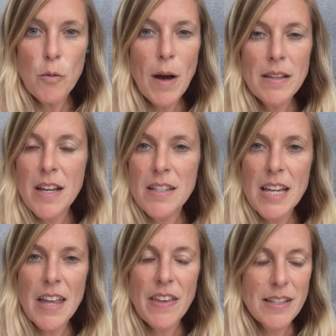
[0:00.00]
well done,
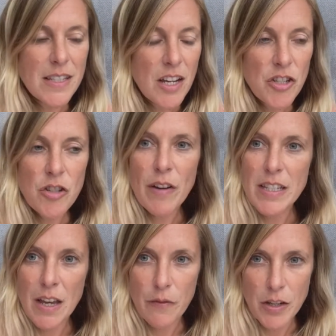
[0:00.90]
Ted. That's such a
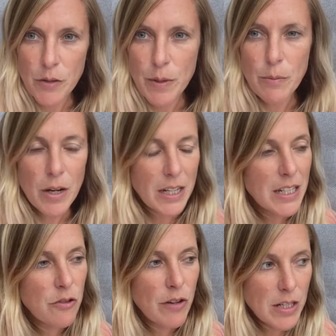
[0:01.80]
great effort. You've been working
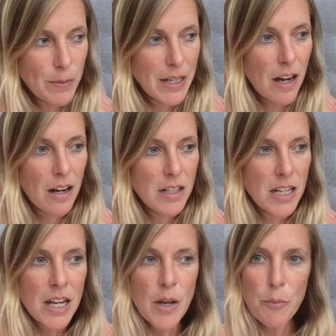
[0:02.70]
incredibly hard.
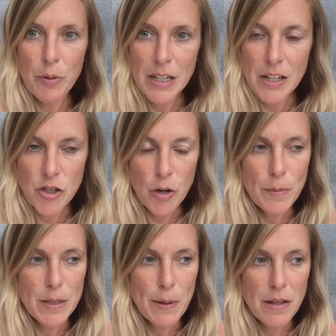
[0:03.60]
Brilliant job,
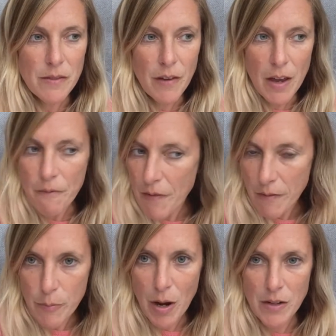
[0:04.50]
Miss Powell. Very
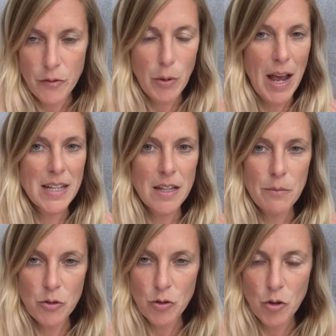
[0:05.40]
proud of you, as I'm
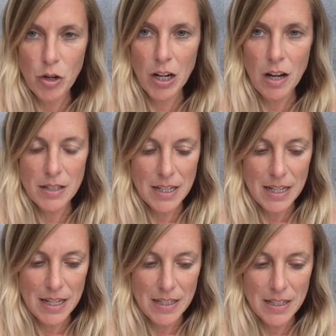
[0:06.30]
sure your class
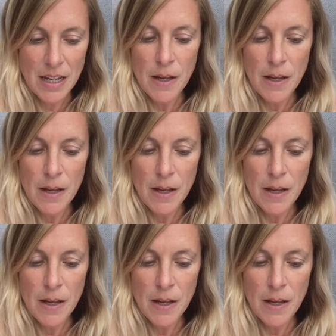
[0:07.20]
is.